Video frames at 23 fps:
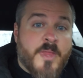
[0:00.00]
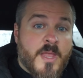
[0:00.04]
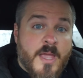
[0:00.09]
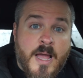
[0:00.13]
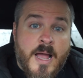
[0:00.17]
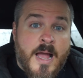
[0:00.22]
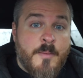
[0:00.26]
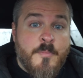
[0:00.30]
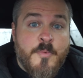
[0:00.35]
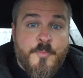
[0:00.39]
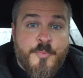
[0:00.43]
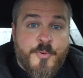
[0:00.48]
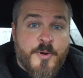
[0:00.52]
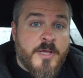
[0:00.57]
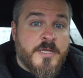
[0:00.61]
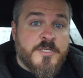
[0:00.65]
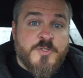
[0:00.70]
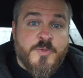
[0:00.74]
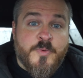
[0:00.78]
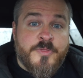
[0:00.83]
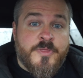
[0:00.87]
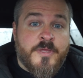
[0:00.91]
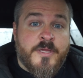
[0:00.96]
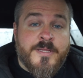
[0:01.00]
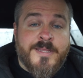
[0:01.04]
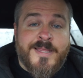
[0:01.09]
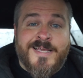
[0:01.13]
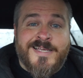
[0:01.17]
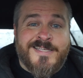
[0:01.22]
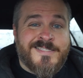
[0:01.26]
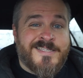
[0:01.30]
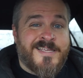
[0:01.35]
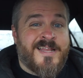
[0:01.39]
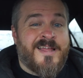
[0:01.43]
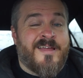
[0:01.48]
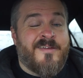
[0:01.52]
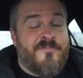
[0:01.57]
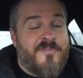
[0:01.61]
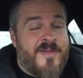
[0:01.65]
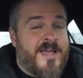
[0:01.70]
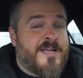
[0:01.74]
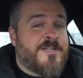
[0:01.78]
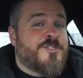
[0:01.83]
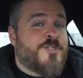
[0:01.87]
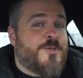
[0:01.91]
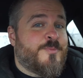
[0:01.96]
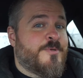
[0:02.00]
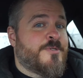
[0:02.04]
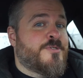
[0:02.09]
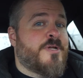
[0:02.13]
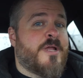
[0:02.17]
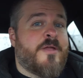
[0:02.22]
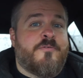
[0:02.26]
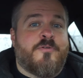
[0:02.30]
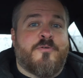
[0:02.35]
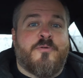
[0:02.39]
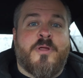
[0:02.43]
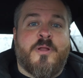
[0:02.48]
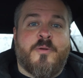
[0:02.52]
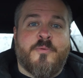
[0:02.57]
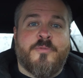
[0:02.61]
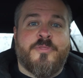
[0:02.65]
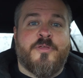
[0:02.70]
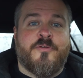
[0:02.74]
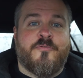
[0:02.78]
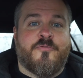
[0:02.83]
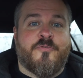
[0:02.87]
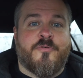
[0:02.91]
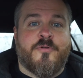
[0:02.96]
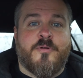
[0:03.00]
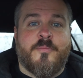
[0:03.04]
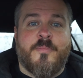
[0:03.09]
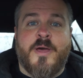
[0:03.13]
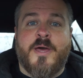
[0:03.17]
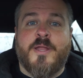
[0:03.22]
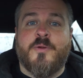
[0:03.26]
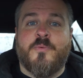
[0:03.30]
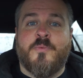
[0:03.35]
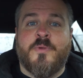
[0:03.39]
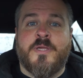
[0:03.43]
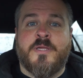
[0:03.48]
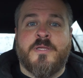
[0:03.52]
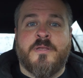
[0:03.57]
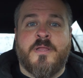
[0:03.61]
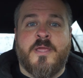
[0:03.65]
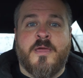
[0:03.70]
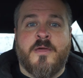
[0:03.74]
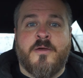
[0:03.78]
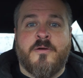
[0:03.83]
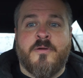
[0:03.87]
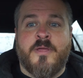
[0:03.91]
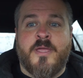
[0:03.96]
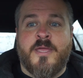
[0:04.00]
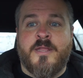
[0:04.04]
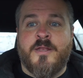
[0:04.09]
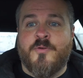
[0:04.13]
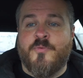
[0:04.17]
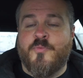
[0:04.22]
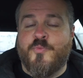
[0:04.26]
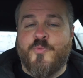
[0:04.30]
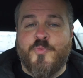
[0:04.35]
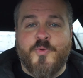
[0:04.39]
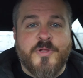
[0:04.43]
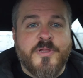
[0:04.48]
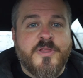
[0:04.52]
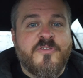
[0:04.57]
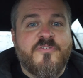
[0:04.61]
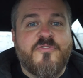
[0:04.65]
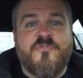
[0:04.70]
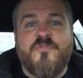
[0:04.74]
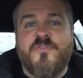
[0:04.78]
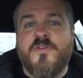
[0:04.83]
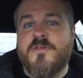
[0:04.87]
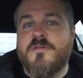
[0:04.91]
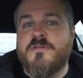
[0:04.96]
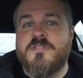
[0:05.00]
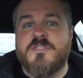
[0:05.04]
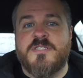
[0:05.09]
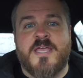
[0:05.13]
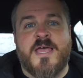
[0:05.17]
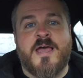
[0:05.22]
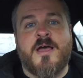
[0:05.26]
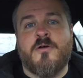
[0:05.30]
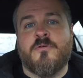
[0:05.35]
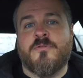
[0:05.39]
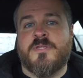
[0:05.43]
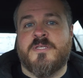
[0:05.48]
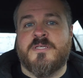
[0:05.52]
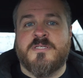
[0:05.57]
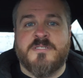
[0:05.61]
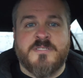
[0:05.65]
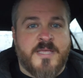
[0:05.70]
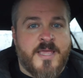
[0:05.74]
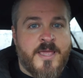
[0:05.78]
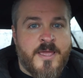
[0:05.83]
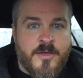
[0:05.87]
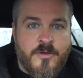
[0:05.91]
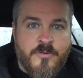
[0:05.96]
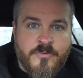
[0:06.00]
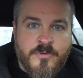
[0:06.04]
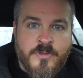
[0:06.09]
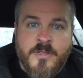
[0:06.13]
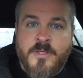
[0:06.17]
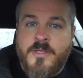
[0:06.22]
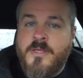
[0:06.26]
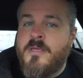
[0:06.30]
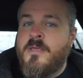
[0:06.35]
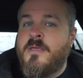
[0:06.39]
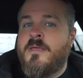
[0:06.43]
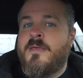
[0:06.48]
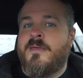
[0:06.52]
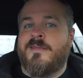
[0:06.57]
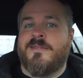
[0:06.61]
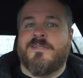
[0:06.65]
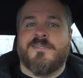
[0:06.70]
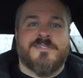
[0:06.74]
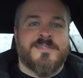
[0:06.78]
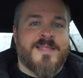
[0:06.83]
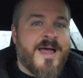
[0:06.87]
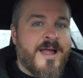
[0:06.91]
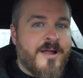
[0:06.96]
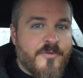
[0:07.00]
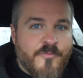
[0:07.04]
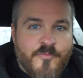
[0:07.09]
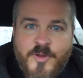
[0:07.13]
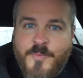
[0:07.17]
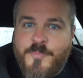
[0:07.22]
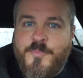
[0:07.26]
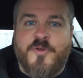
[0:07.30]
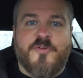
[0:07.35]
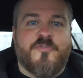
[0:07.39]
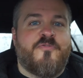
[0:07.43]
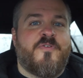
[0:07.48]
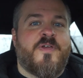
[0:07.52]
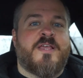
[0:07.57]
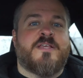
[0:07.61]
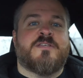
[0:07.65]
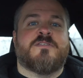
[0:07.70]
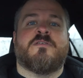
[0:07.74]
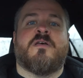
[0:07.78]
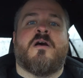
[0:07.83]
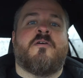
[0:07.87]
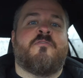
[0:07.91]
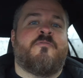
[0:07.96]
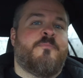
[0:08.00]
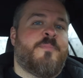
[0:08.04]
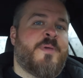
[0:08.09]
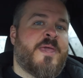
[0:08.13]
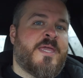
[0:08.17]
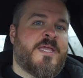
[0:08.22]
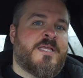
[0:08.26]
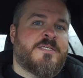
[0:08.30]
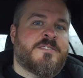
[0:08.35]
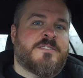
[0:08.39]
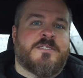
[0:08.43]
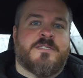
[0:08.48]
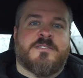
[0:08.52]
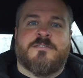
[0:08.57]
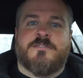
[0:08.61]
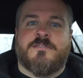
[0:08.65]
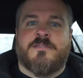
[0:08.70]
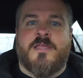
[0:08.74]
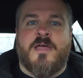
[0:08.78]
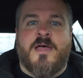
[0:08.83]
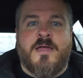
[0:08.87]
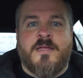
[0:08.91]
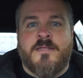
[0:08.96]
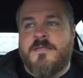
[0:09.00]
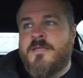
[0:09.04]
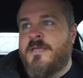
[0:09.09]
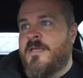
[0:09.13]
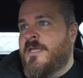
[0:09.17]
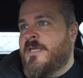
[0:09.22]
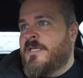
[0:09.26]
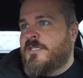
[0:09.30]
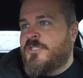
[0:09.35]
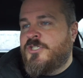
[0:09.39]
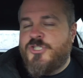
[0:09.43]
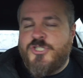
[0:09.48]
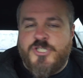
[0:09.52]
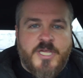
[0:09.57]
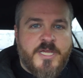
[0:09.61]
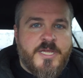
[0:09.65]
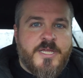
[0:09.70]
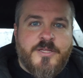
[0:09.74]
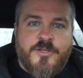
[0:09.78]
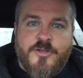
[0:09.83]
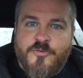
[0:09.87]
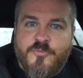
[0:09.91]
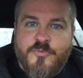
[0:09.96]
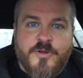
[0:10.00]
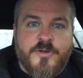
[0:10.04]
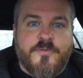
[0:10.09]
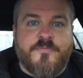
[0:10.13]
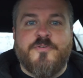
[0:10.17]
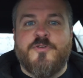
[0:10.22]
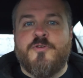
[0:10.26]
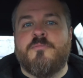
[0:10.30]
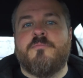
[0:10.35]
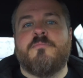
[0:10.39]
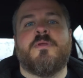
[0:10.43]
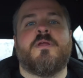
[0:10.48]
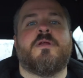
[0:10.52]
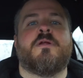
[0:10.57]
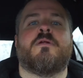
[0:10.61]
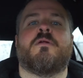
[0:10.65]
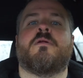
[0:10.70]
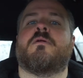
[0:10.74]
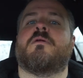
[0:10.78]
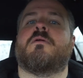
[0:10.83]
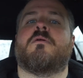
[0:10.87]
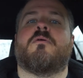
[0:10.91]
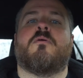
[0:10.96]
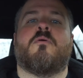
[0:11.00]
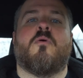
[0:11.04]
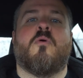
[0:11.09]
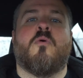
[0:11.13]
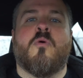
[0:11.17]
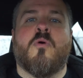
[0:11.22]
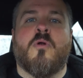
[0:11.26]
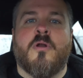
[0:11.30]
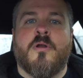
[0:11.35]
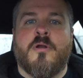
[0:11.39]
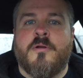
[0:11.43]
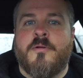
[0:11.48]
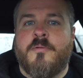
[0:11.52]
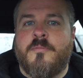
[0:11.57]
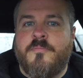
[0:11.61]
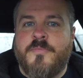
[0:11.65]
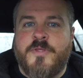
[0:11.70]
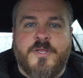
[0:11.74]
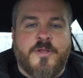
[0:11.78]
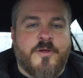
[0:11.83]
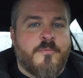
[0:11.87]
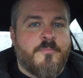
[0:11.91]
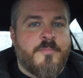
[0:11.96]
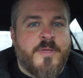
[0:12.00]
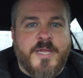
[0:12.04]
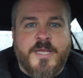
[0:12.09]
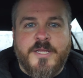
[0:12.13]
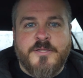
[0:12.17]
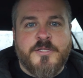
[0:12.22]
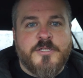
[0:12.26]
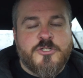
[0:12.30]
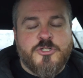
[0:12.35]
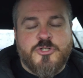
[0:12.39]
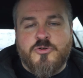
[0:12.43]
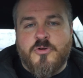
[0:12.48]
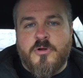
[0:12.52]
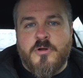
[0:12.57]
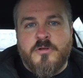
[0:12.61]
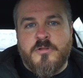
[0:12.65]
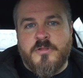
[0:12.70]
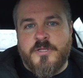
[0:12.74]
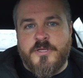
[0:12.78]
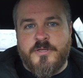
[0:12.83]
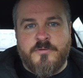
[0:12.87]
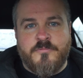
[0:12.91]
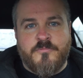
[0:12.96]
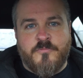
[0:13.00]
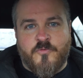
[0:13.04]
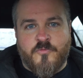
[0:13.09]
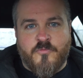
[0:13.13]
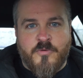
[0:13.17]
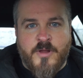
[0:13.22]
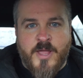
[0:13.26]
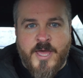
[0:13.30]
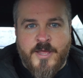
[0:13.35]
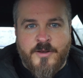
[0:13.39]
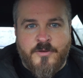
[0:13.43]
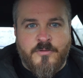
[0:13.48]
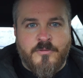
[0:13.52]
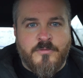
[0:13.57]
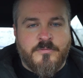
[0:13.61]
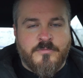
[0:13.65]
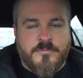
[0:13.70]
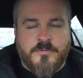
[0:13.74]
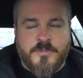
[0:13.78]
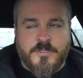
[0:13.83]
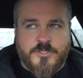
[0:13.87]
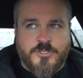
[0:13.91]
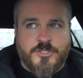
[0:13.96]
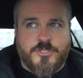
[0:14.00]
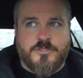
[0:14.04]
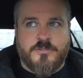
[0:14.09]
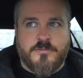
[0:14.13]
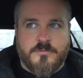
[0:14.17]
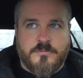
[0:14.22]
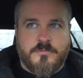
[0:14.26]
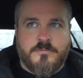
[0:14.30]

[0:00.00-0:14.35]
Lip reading: I'm impressed with it. Like I said, I've actually been driving around with it for about a week now, and it really fills out the sound. It's not rip your face off bass. It's not shaking your rear view mirror or, you know, making the trunk lid rattle, which